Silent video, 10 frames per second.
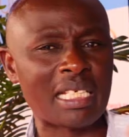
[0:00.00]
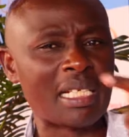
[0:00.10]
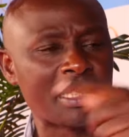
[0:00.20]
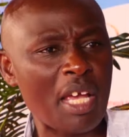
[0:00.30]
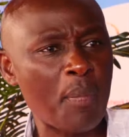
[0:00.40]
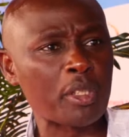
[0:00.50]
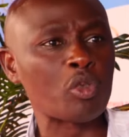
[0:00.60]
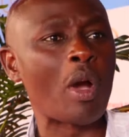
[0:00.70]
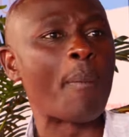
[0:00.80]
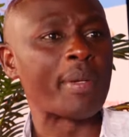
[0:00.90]
the
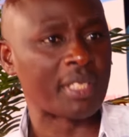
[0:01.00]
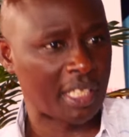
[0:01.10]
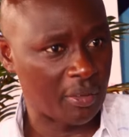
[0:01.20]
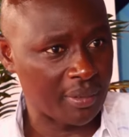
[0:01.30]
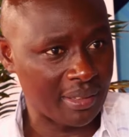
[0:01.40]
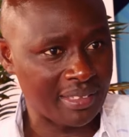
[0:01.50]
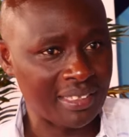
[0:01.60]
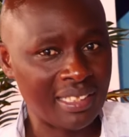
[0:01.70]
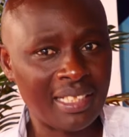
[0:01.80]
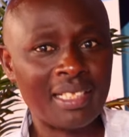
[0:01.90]
disciples were persecuted,
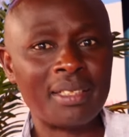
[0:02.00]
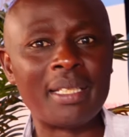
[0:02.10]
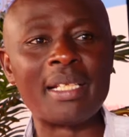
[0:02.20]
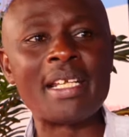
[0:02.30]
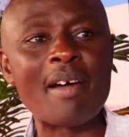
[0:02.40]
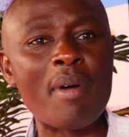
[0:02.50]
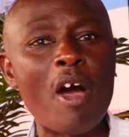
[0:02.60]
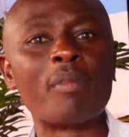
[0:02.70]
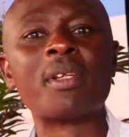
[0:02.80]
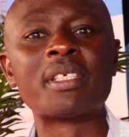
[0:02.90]
the number
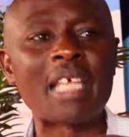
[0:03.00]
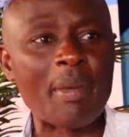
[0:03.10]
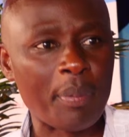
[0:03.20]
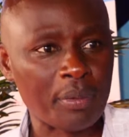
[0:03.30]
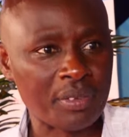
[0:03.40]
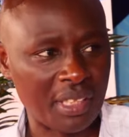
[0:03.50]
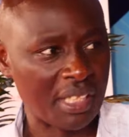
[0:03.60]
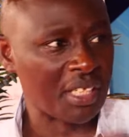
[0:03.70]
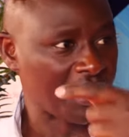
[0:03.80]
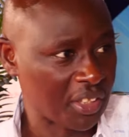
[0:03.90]
of disciples
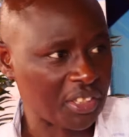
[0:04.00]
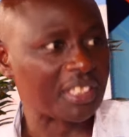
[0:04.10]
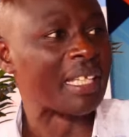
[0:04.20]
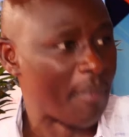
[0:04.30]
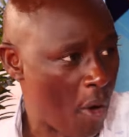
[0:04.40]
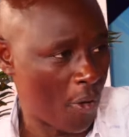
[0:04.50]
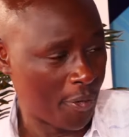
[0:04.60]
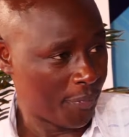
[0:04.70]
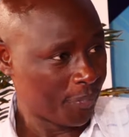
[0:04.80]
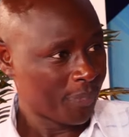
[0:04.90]
increased them all.